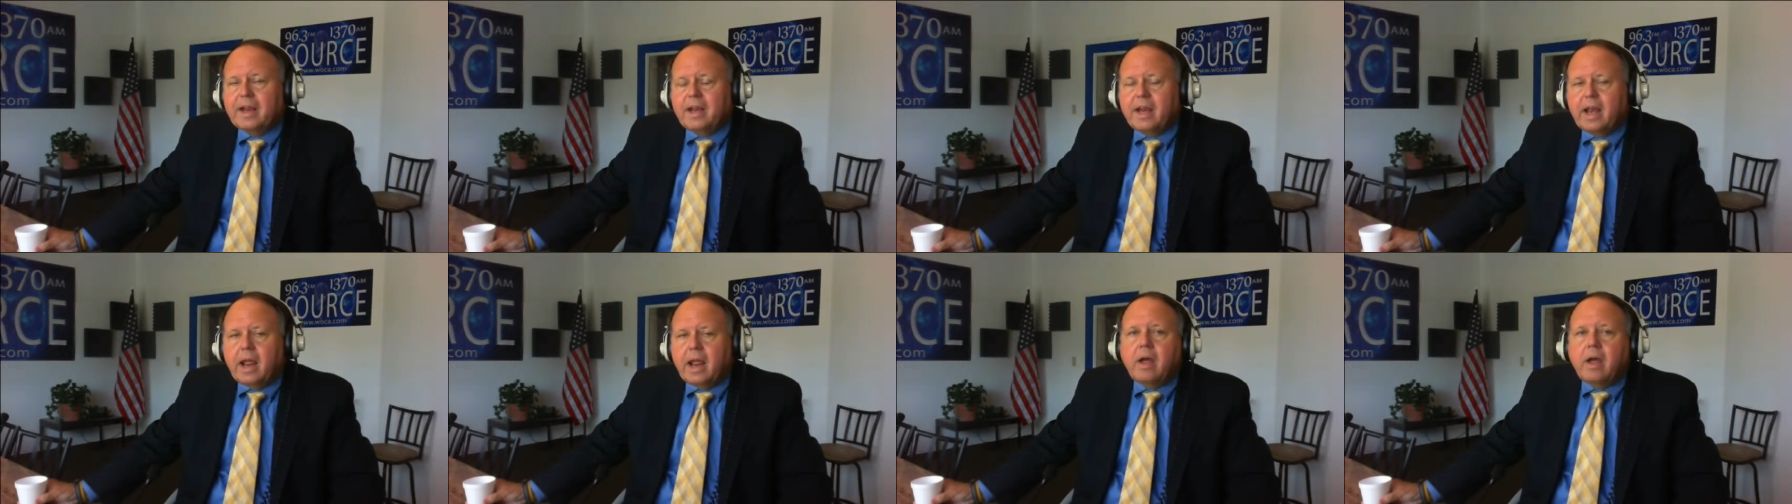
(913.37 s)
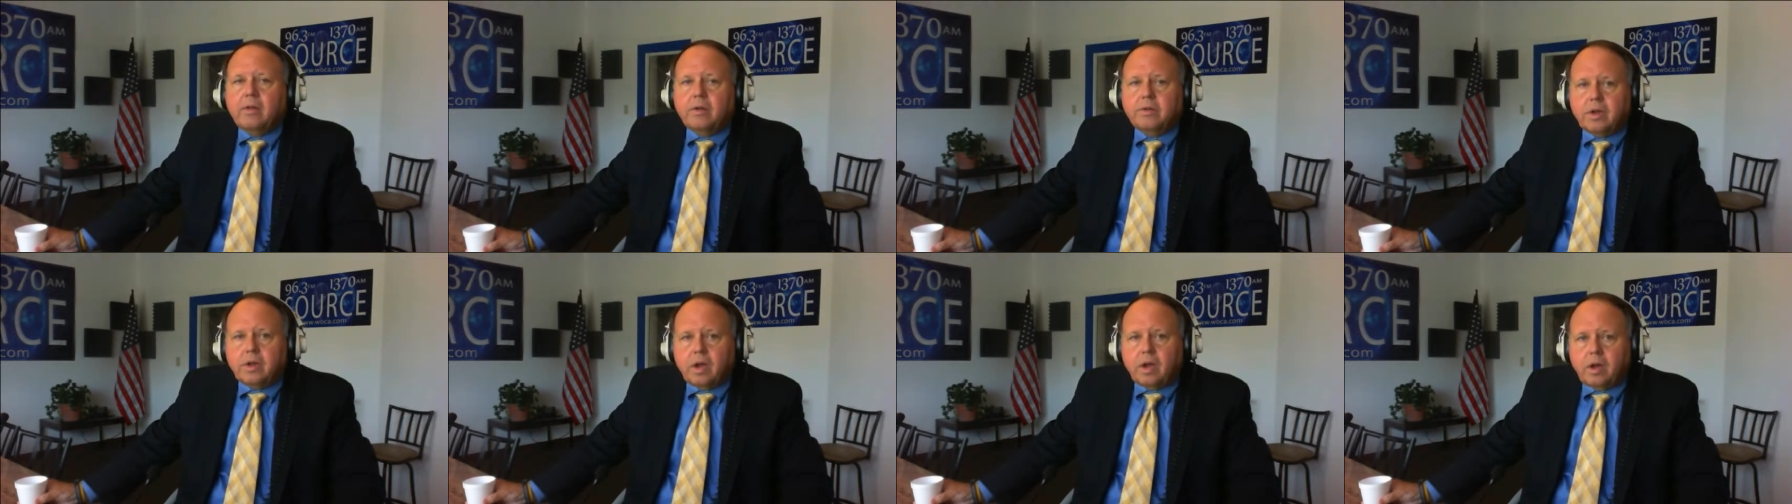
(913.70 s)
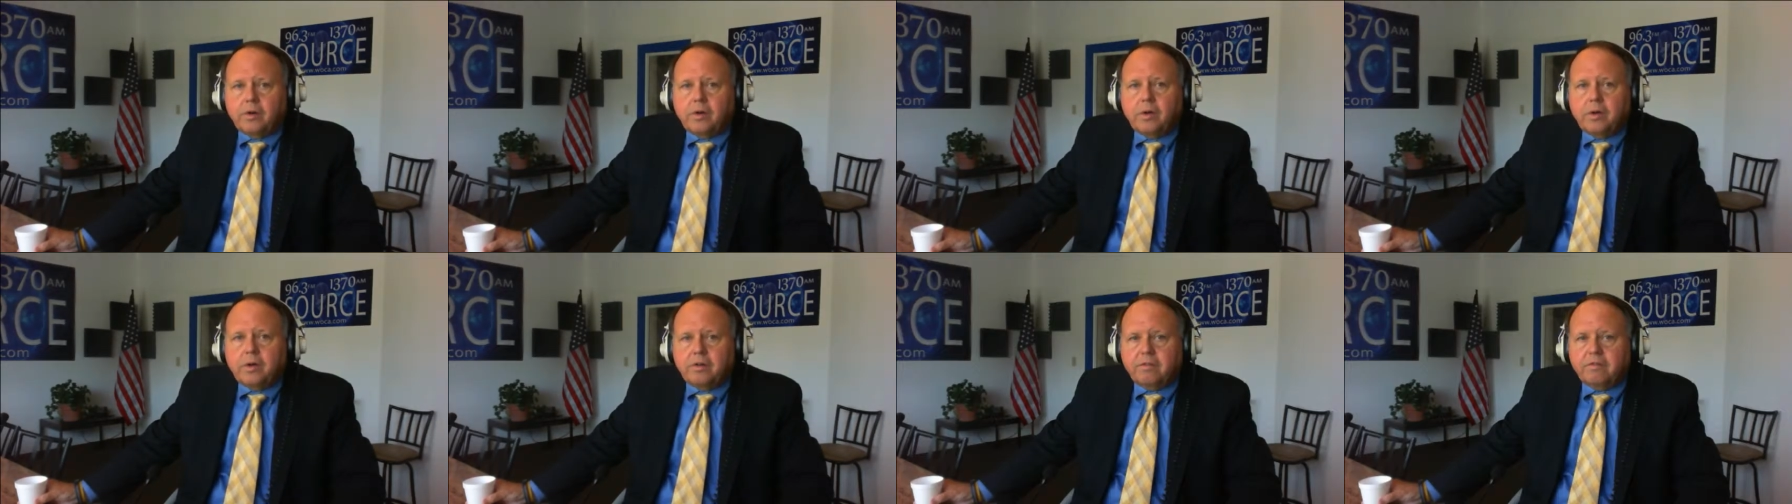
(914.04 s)
Now there's
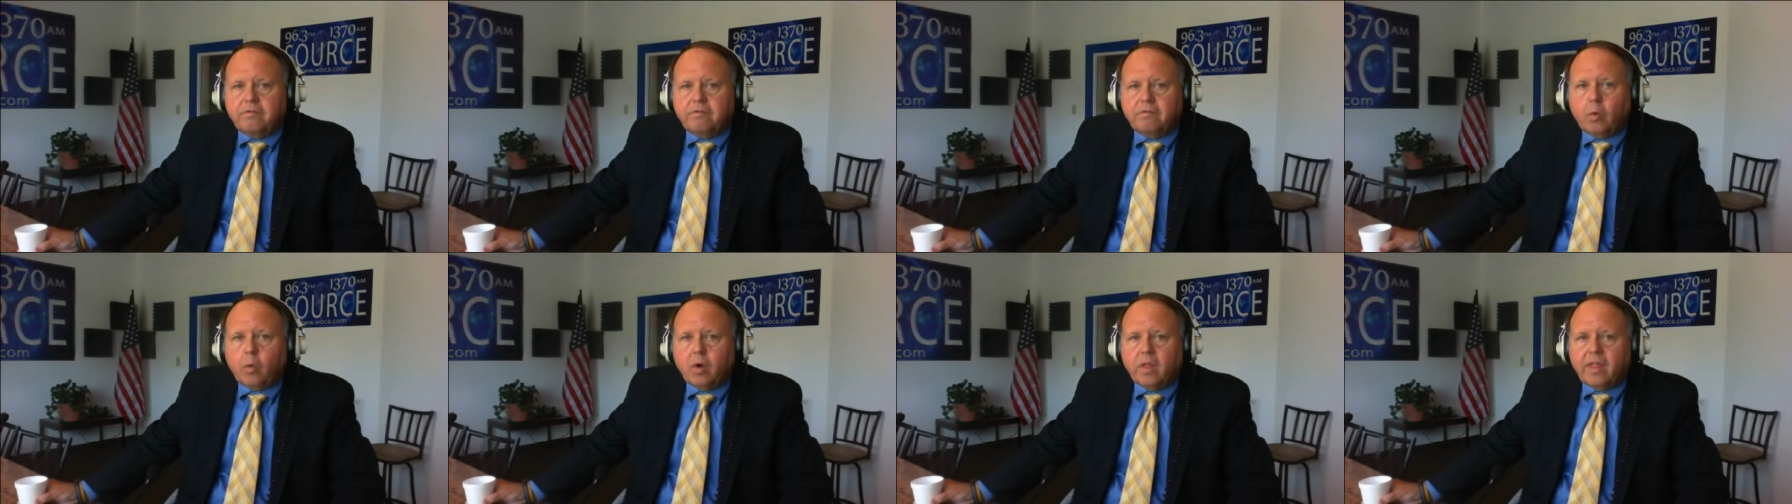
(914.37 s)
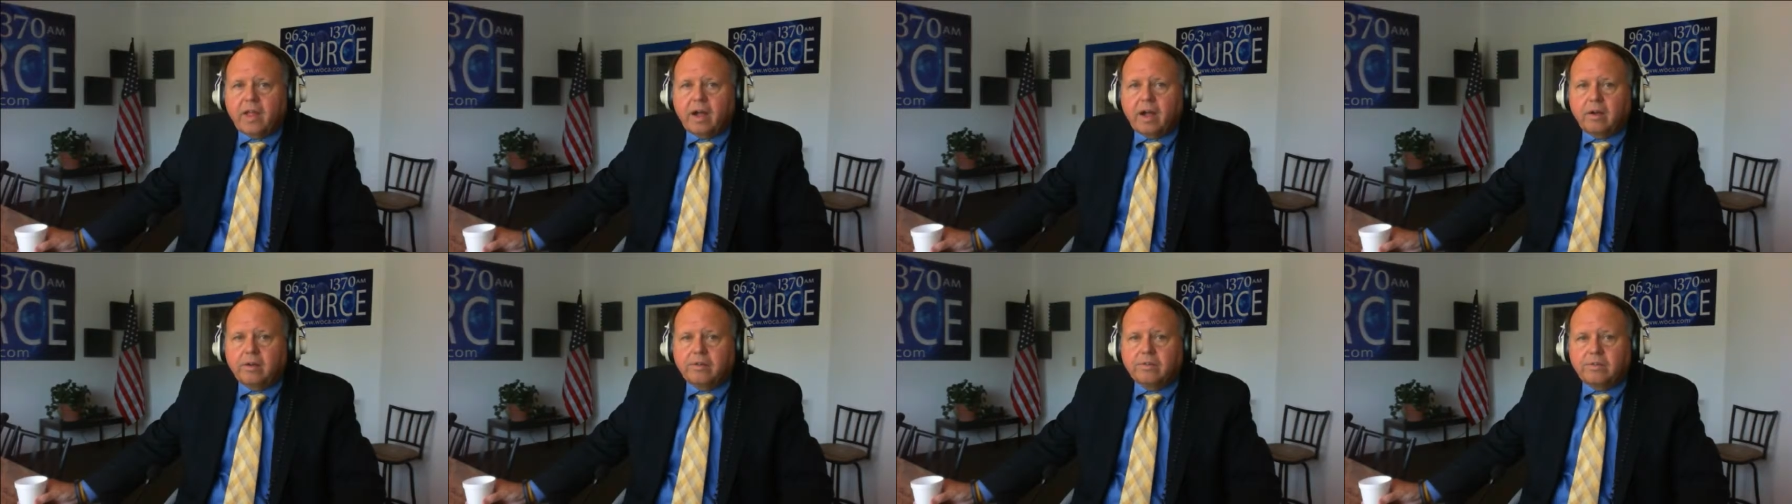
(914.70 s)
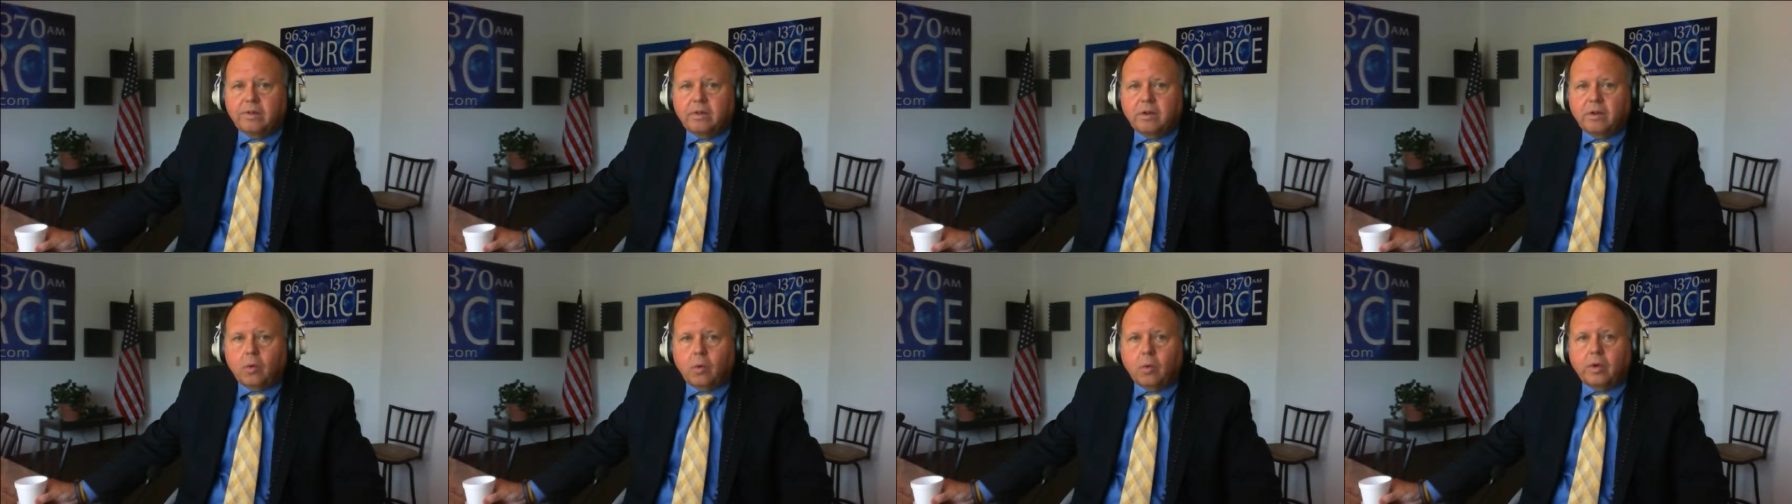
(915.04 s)

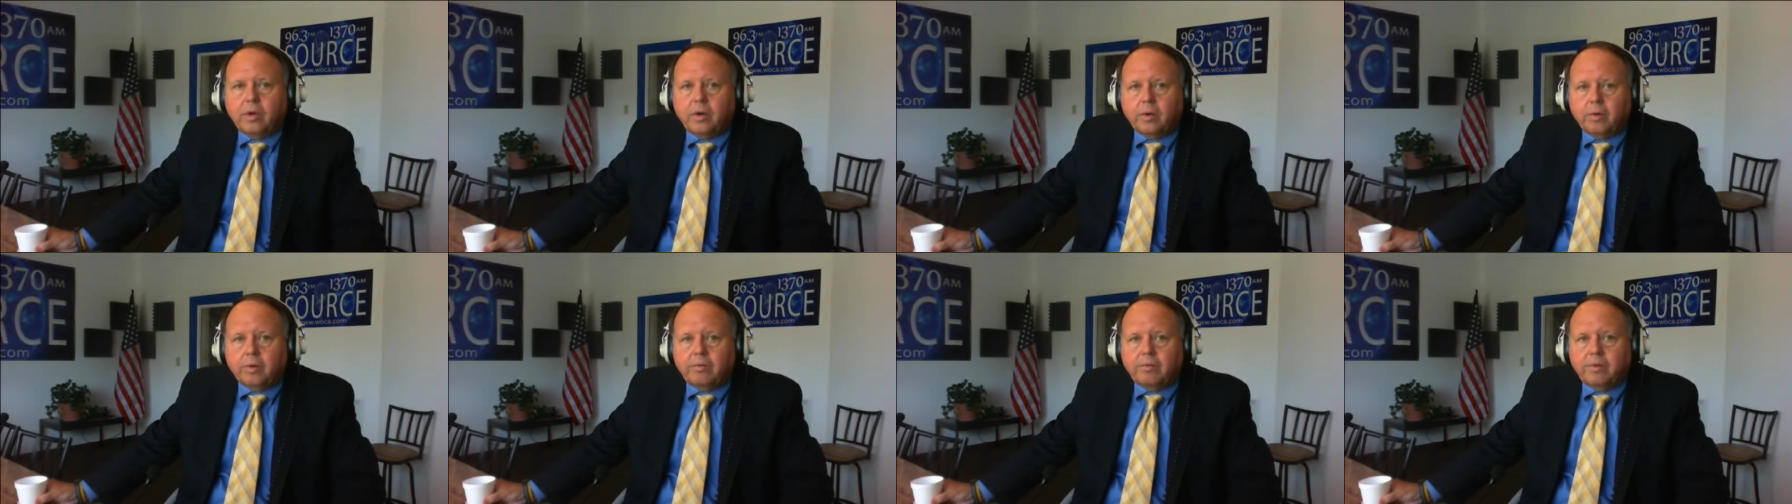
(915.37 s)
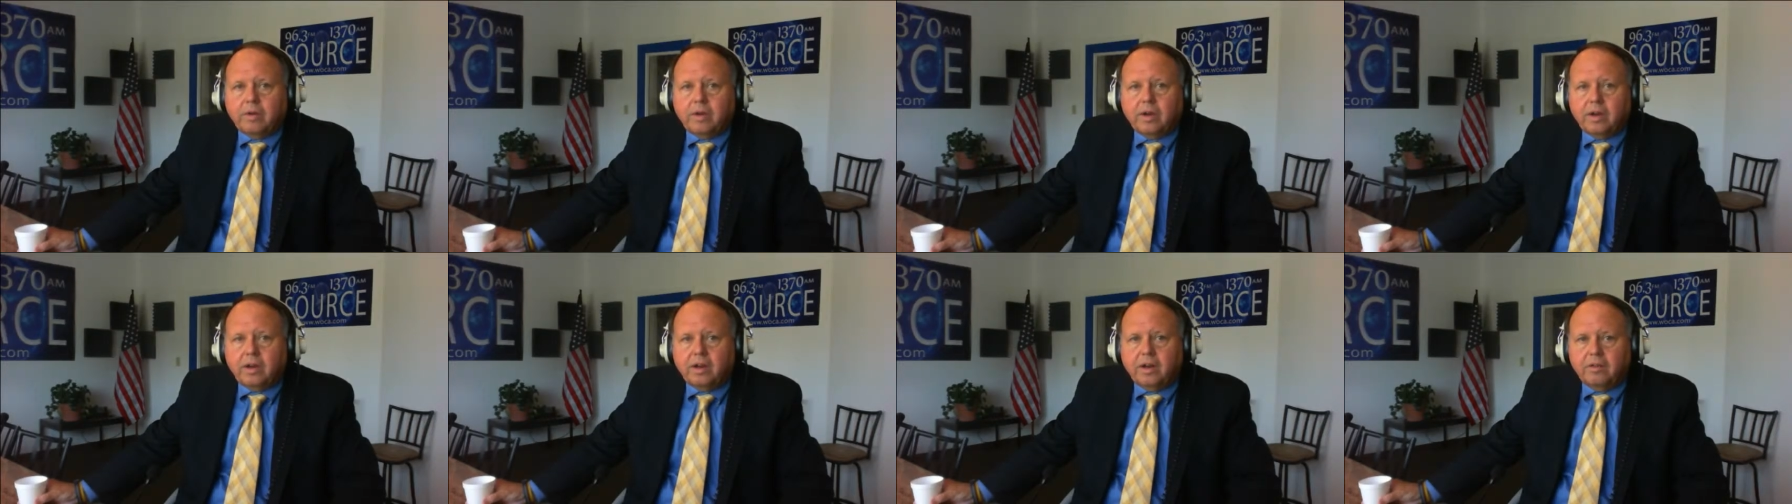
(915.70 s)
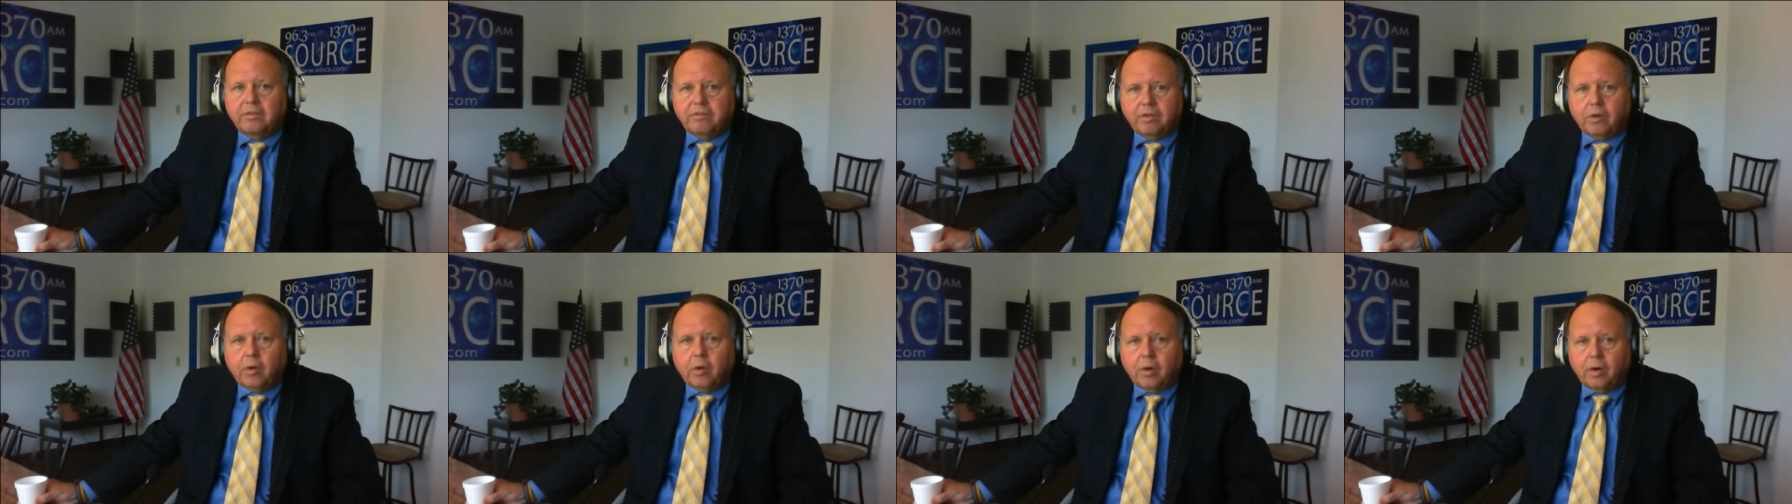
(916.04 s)
104,000 lawyers
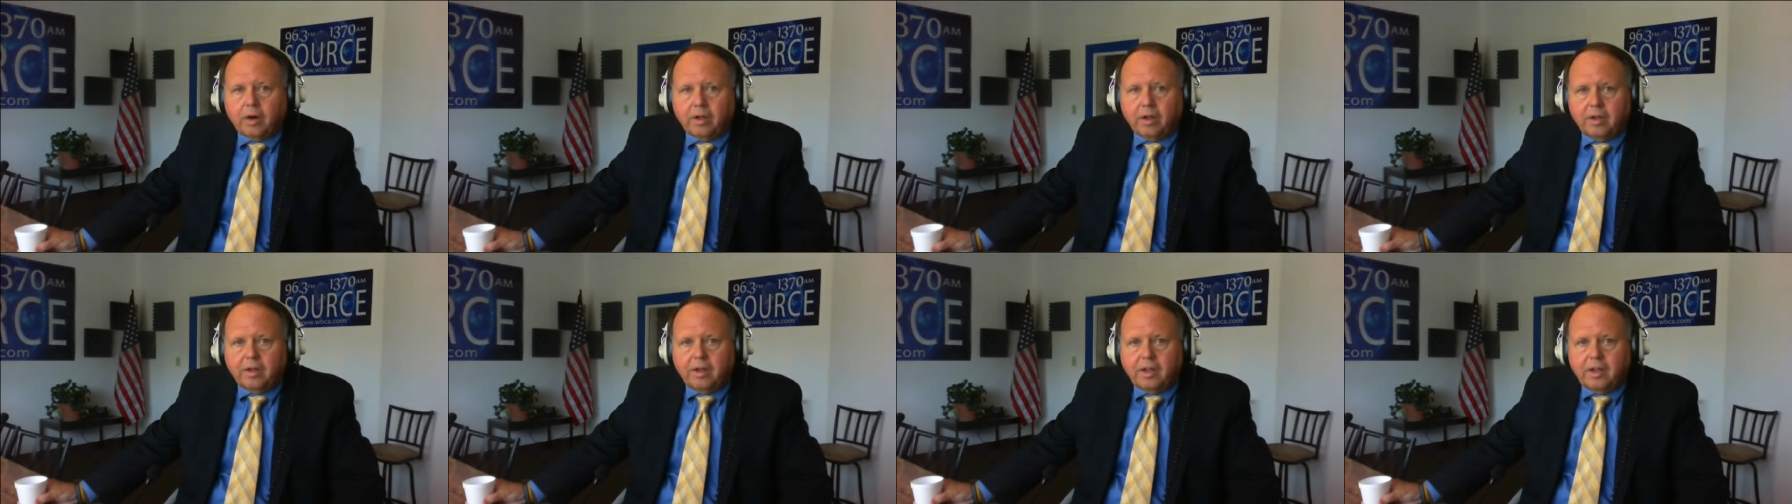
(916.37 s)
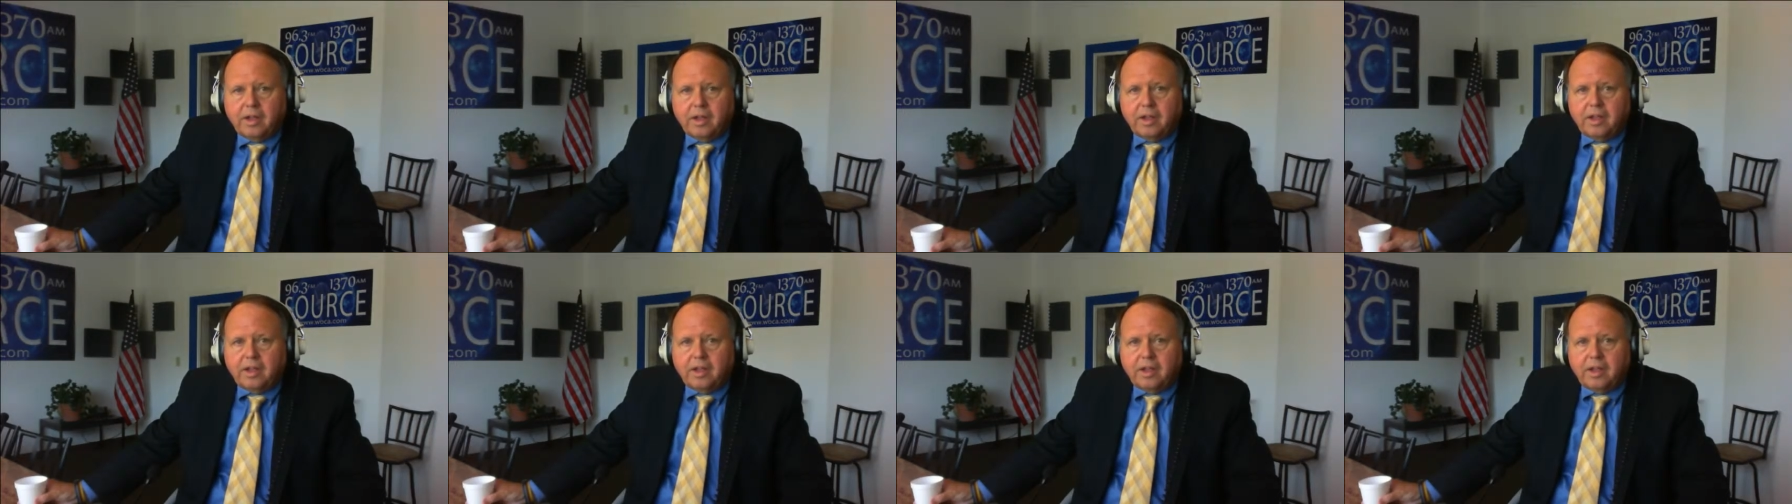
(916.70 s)
in Florida.